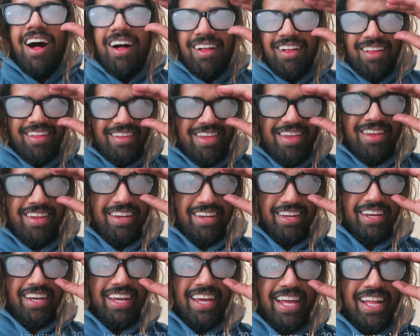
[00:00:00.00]

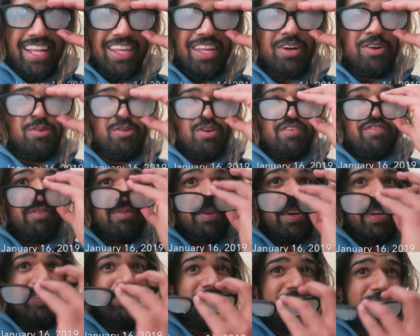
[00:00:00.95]
Hello
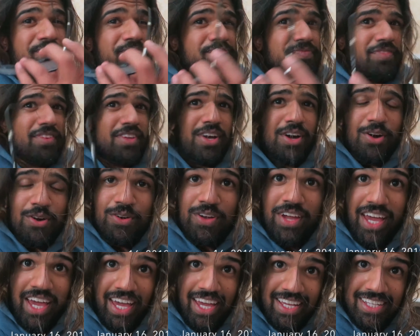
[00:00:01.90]
everyone.
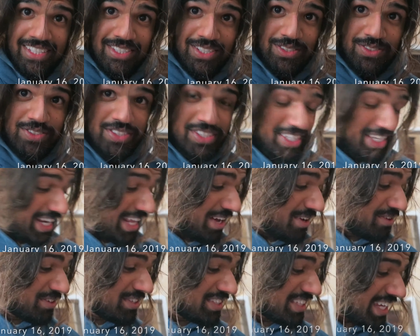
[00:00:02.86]
Okay, so
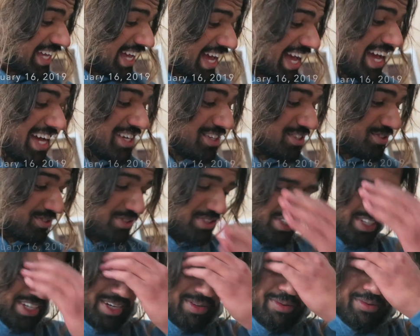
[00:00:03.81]
today was
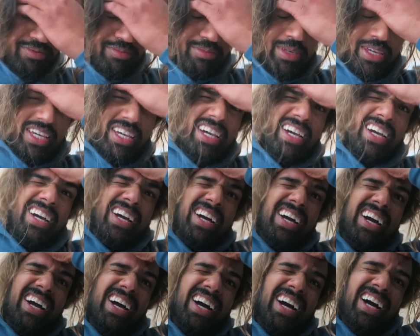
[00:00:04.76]
extra dumb of me.
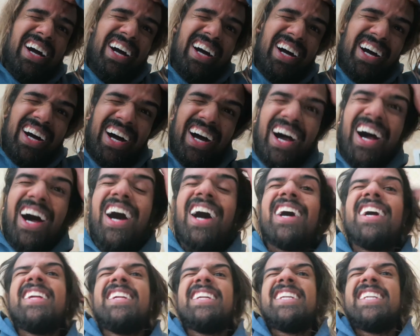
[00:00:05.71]

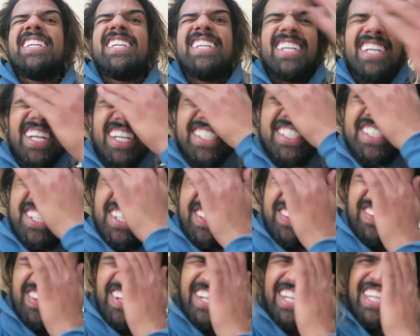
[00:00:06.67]
I
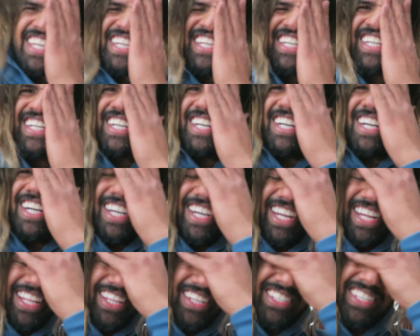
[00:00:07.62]
started running.
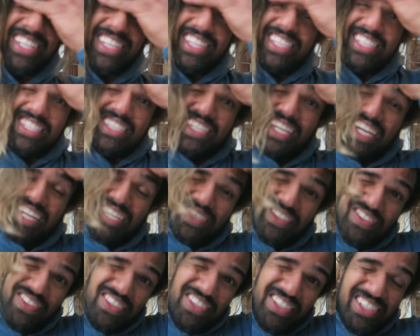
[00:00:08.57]
I looked at the
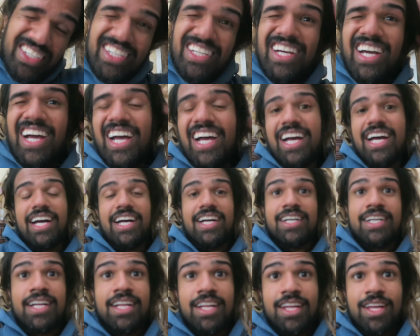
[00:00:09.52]
schedule.
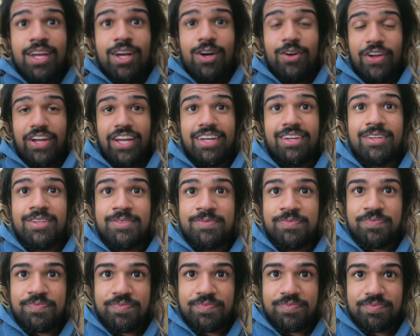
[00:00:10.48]
Okay.
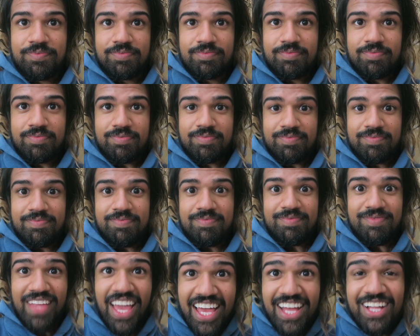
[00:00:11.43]

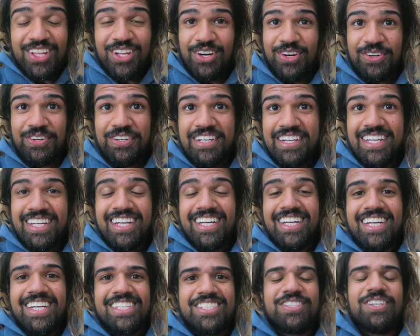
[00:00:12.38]
Hello.
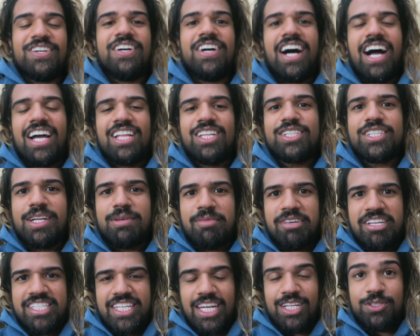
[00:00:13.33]
So I looked at
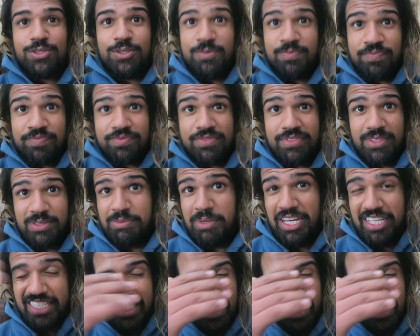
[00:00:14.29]
my schedule. And by